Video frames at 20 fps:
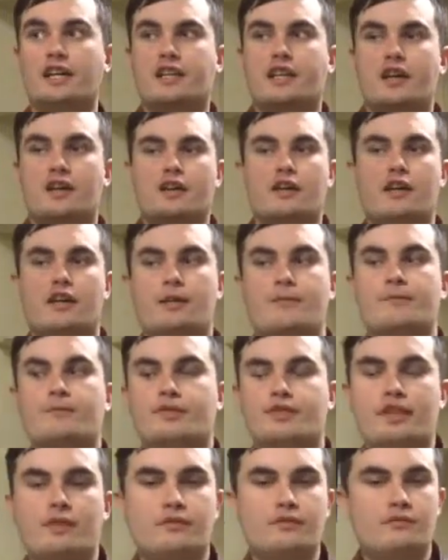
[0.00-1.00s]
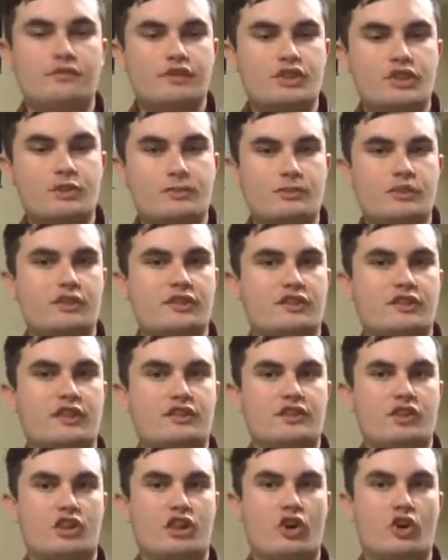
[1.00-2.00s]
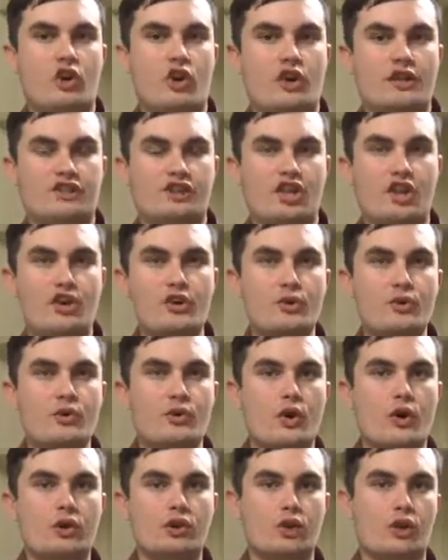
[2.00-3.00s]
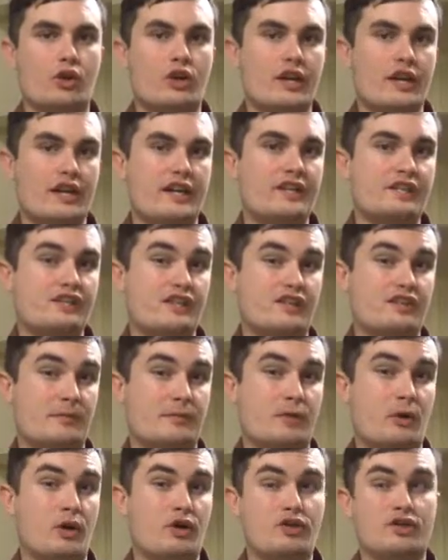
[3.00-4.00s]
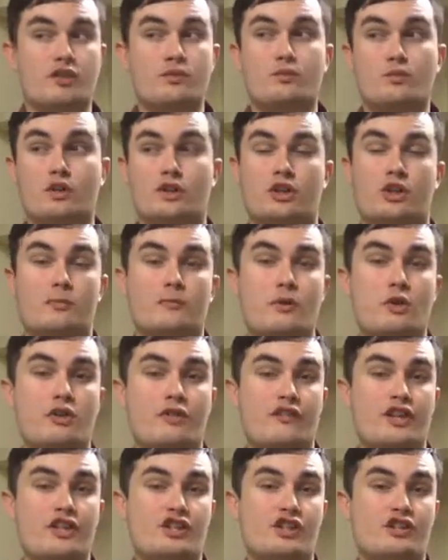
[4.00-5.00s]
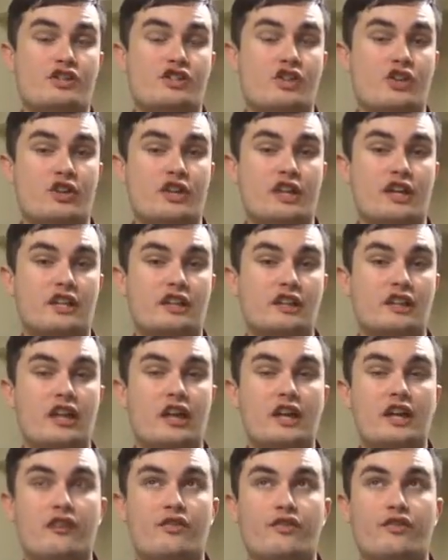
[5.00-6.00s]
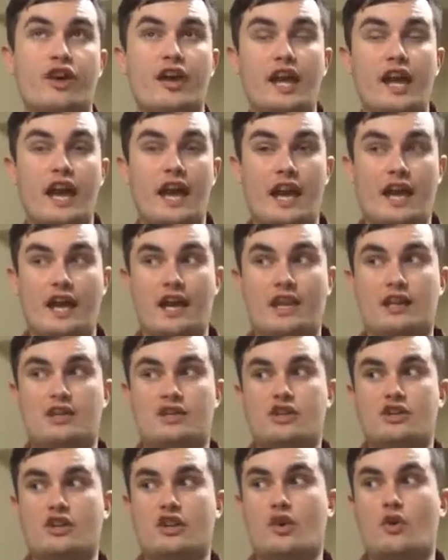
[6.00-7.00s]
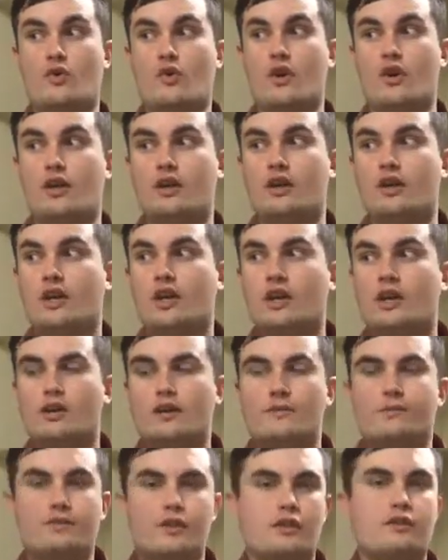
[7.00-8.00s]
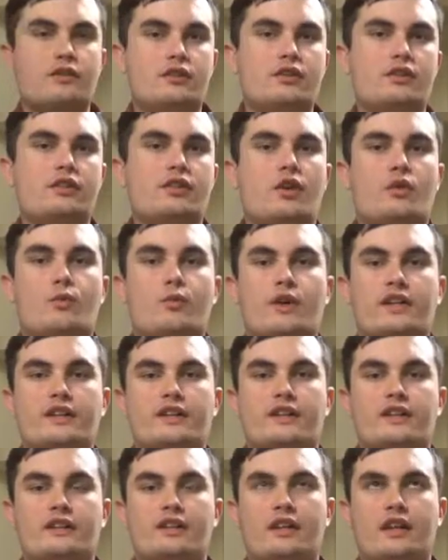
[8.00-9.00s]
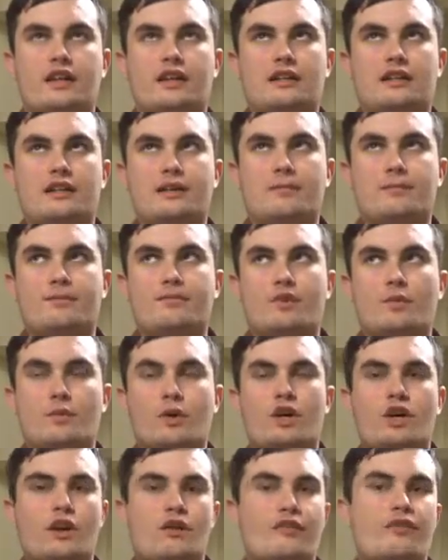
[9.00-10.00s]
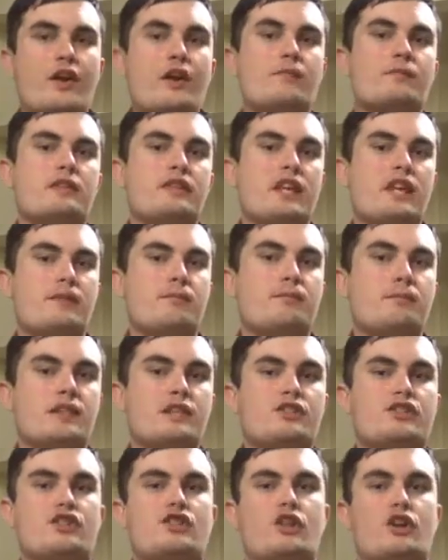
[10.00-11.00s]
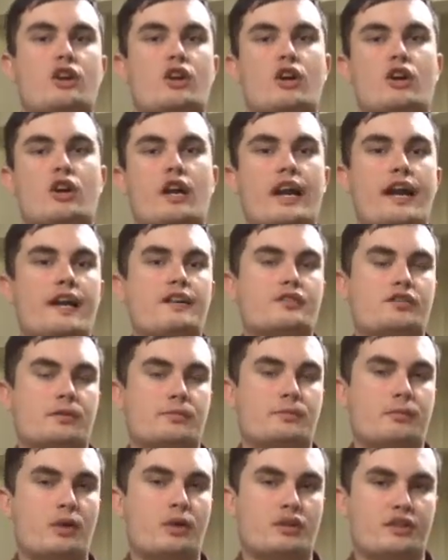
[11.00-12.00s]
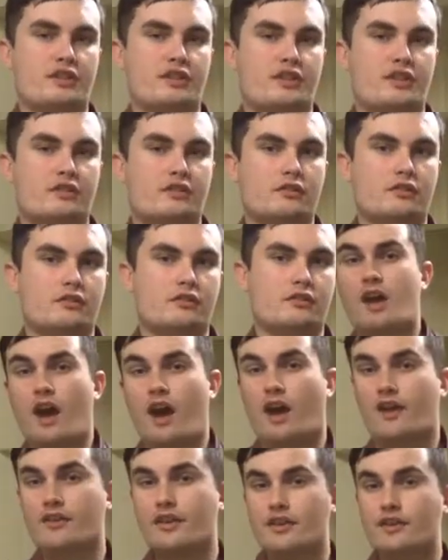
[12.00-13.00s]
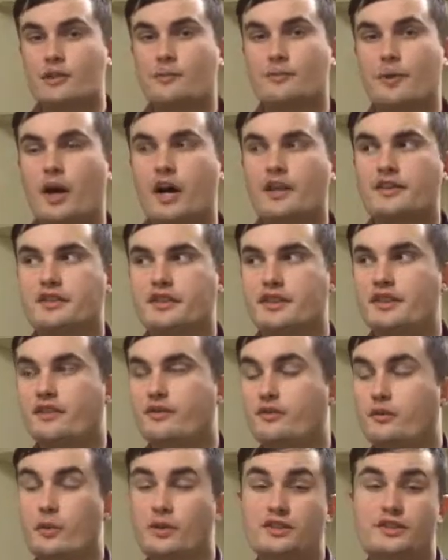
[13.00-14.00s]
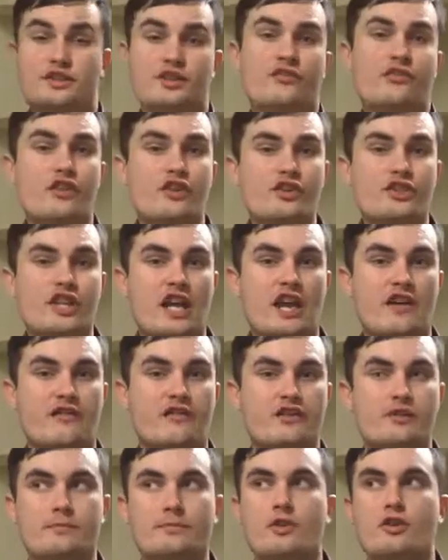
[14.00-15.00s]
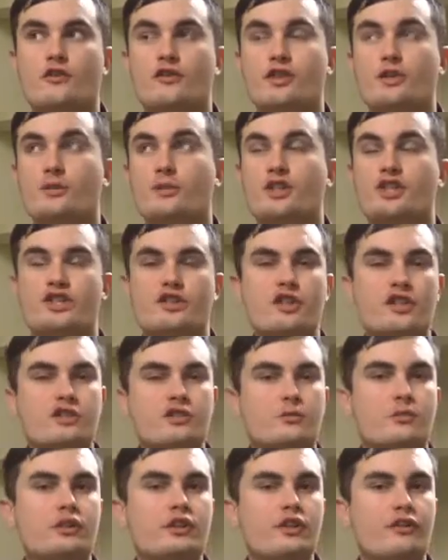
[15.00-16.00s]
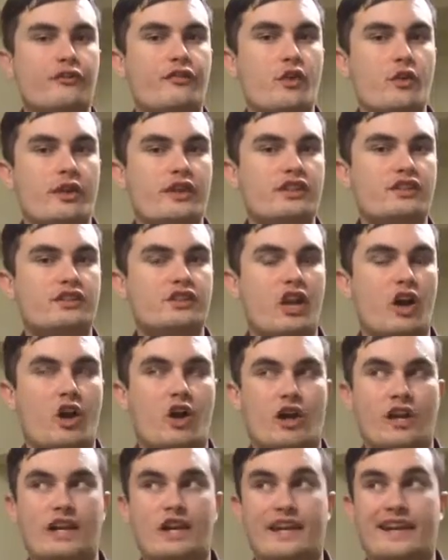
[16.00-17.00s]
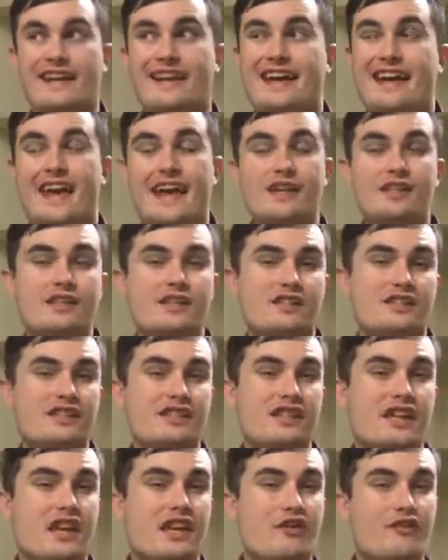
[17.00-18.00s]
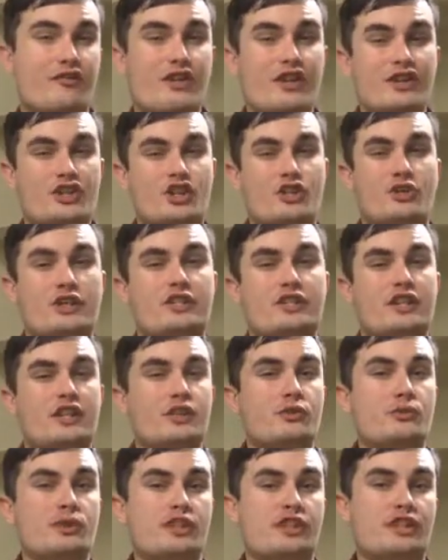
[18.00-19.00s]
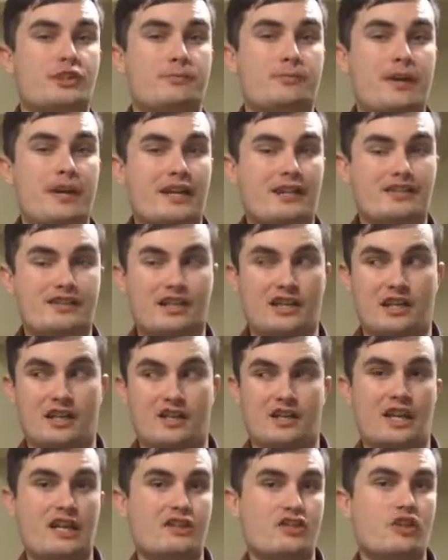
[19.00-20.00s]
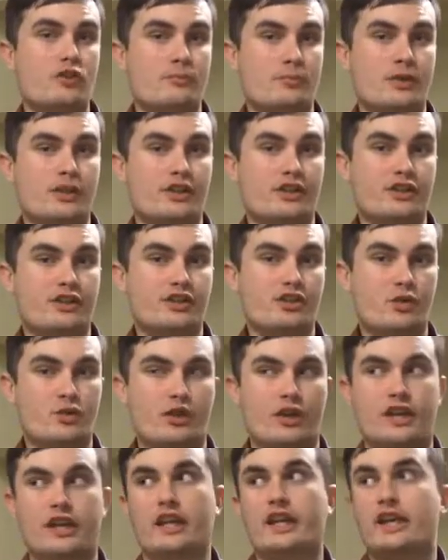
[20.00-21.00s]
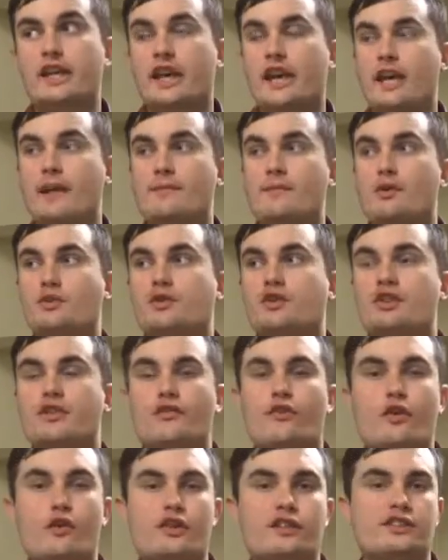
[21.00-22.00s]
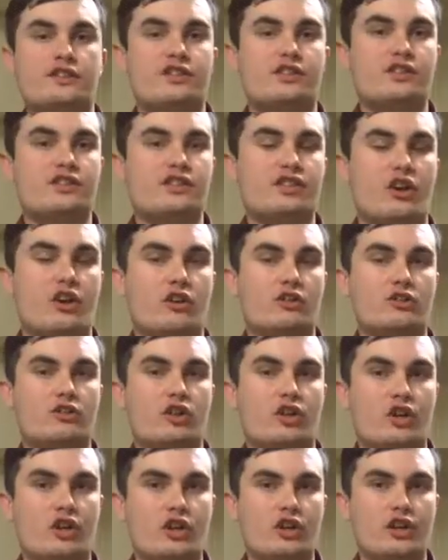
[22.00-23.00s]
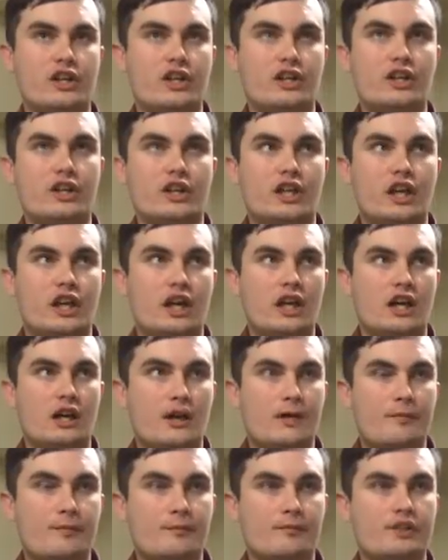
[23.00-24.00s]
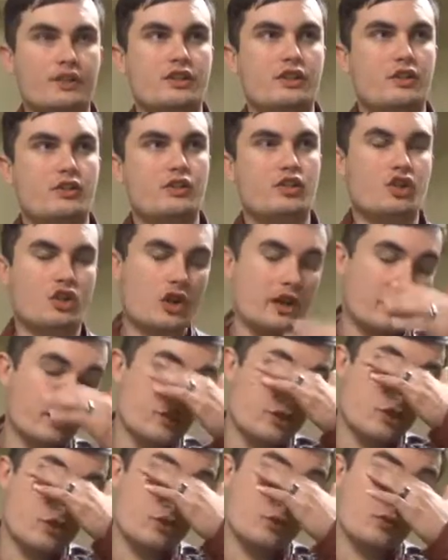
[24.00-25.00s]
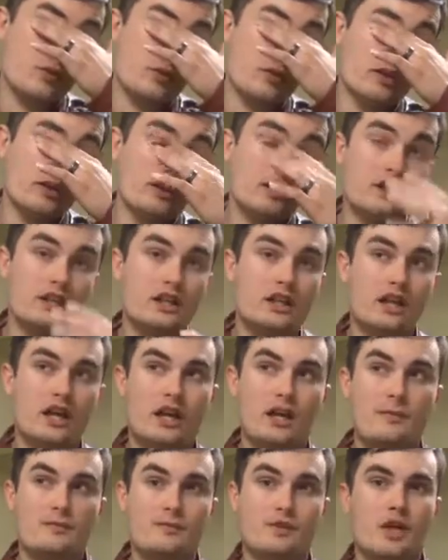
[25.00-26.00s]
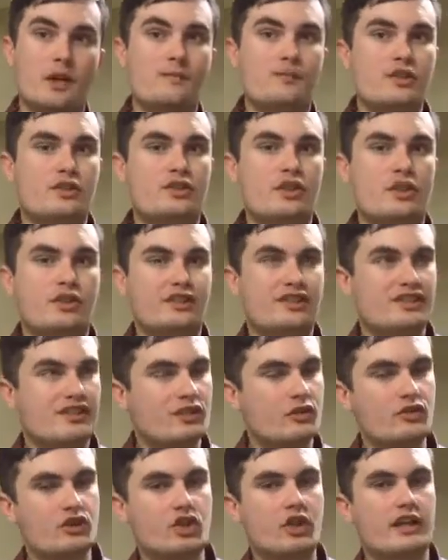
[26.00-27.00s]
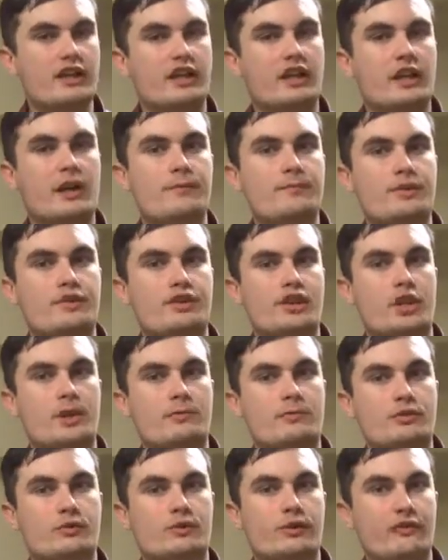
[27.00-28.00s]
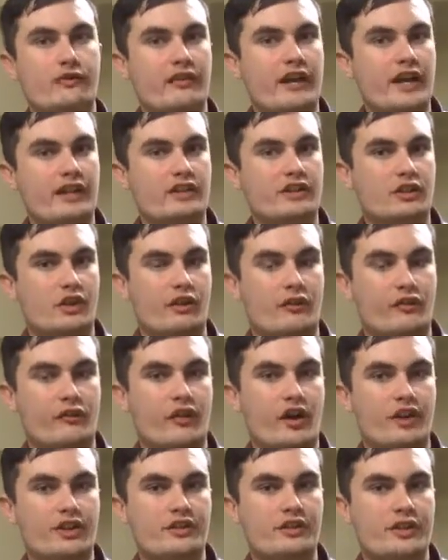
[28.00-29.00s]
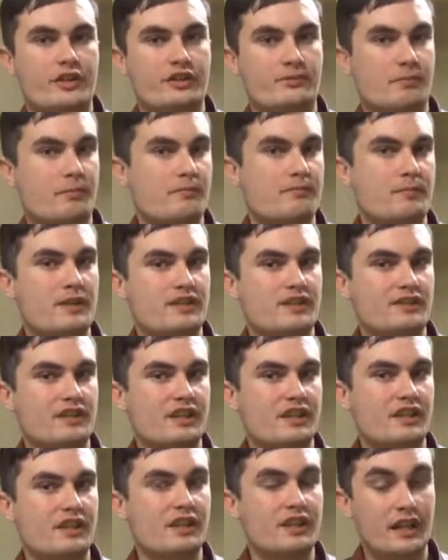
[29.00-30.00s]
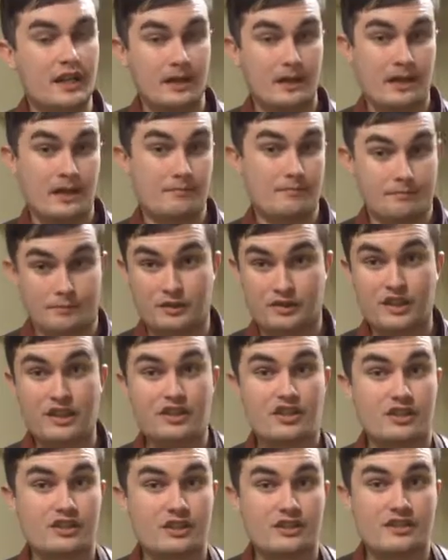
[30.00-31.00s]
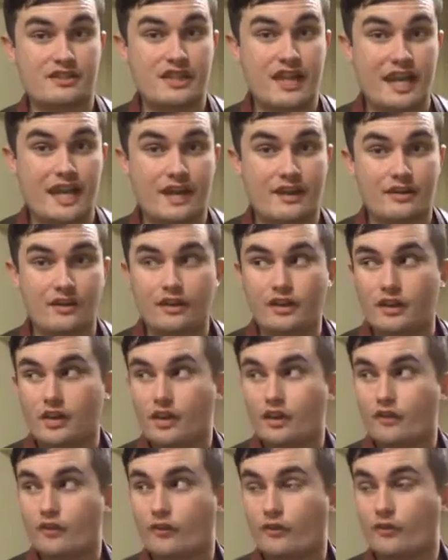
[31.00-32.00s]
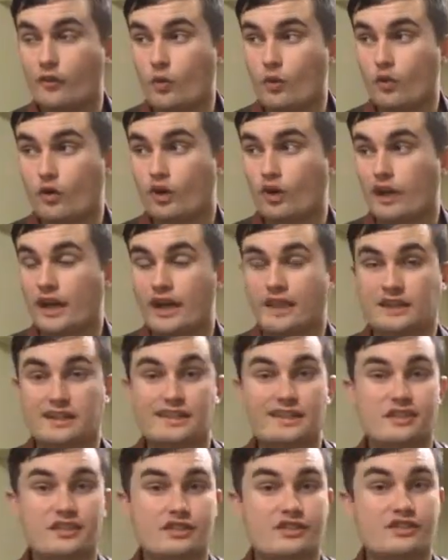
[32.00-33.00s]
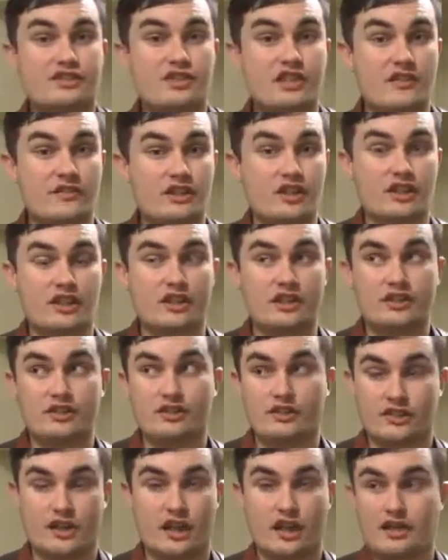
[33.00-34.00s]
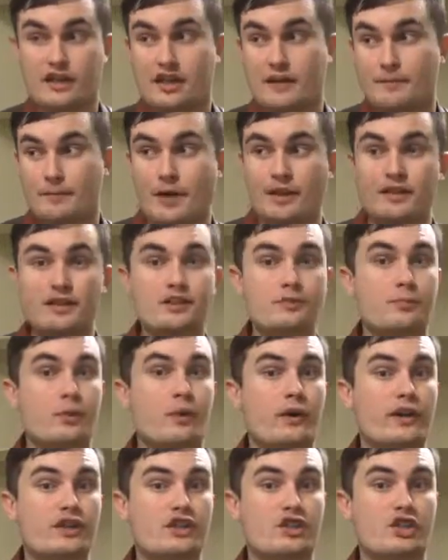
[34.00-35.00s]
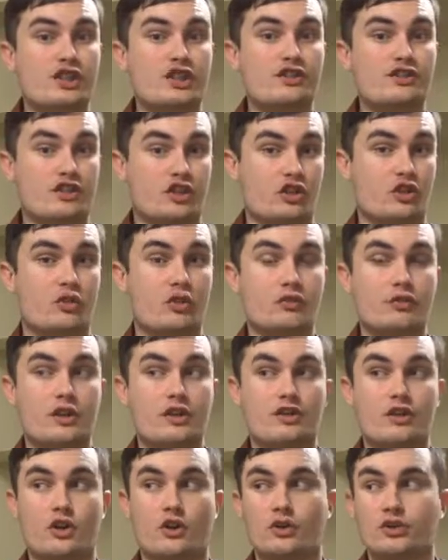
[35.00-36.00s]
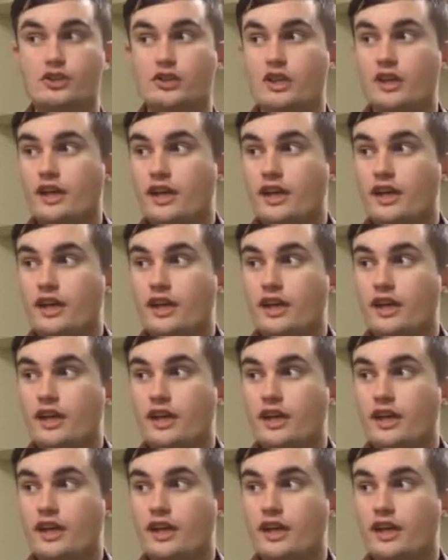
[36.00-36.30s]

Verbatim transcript: um, they, she really sends across who Lara is as a person, what her motivations are in life, and you know, you know what, um, what her family name means to her as a person. Another positive was the first half of the movie, which doesn't really focus on any of the adventuring that you would expect in a Tomb Raider story. It mostly focuses on Lara, um, you know, trying to um, come to ter- still trying to come to terms with the fact that her father has been missing and potentially dead for at least seven years. And by this point, she's a grown adult,